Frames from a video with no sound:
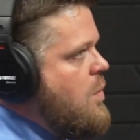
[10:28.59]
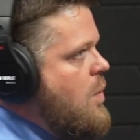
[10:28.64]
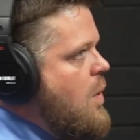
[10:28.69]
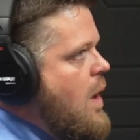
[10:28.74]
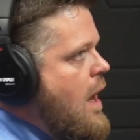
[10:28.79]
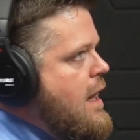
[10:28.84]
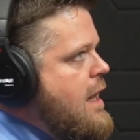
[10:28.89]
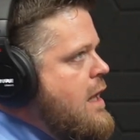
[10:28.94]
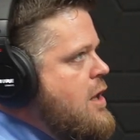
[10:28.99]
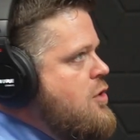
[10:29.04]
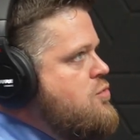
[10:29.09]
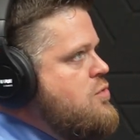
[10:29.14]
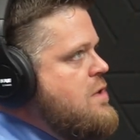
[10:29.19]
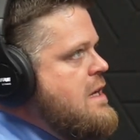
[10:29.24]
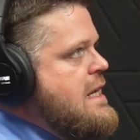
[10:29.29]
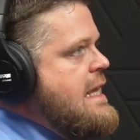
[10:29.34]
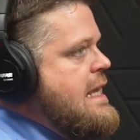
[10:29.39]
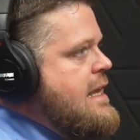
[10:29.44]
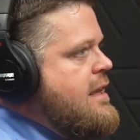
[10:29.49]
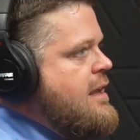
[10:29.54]
Any
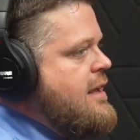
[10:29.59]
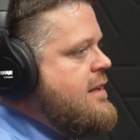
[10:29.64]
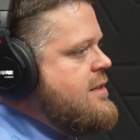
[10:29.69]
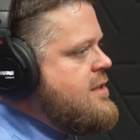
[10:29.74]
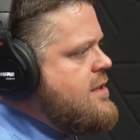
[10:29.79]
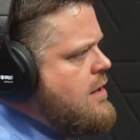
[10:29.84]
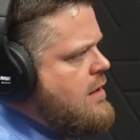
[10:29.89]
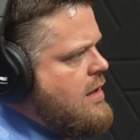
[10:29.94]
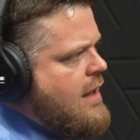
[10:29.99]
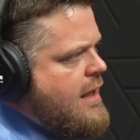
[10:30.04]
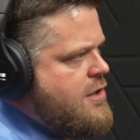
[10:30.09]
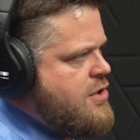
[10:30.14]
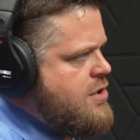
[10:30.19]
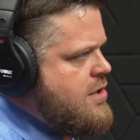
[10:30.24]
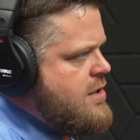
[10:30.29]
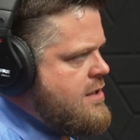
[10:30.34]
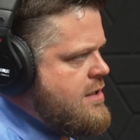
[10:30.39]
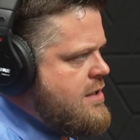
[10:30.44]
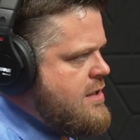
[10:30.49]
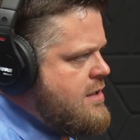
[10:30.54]
unique
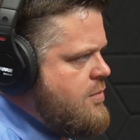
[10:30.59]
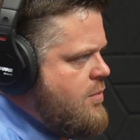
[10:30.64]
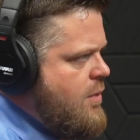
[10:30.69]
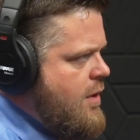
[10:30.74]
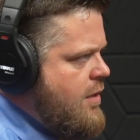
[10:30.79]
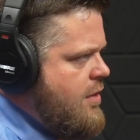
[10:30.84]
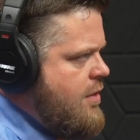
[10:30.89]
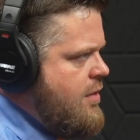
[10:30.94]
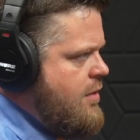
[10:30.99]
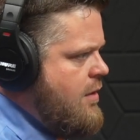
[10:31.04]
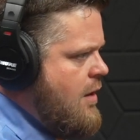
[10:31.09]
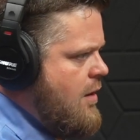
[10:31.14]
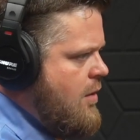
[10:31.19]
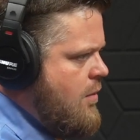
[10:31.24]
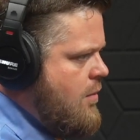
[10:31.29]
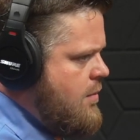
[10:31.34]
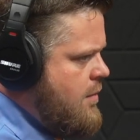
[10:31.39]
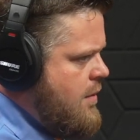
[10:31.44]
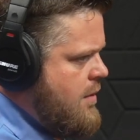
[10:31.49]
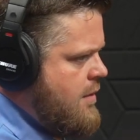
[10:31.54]
installations with, you
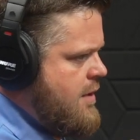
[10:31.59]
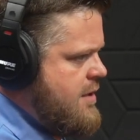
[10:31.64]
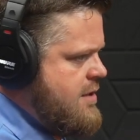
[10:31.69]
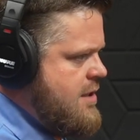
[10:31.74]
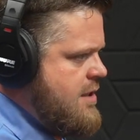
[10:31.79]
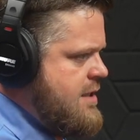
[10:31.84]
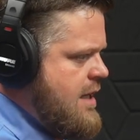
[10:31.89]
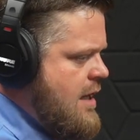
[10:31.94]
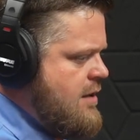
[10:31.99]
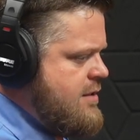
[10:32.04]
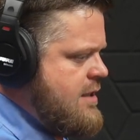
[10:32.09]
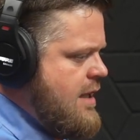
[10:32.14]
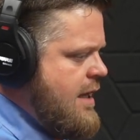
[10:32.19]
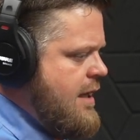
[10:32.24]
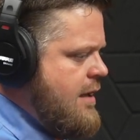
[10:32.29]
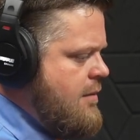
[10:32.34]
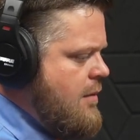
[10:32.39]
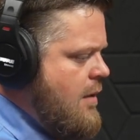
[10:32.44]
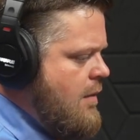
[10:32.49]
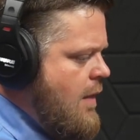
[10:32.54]
know, because it sounds
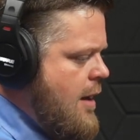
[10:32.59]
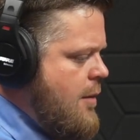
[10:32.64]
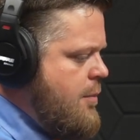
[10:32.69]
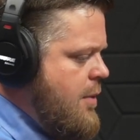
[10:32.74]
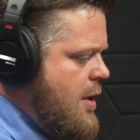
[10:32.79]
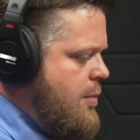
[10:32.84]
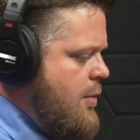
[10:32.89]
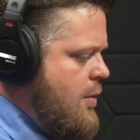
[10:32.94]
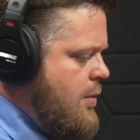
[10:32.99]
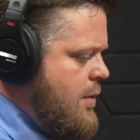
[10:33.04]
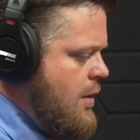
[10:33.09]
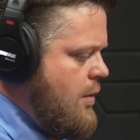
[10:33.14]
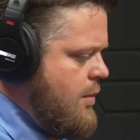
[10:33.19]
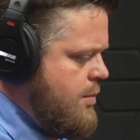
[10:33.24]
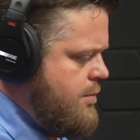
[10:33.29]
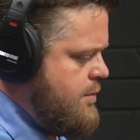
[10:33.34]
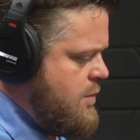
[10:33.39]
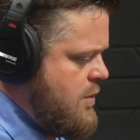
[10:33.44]
like a lot of people, you know,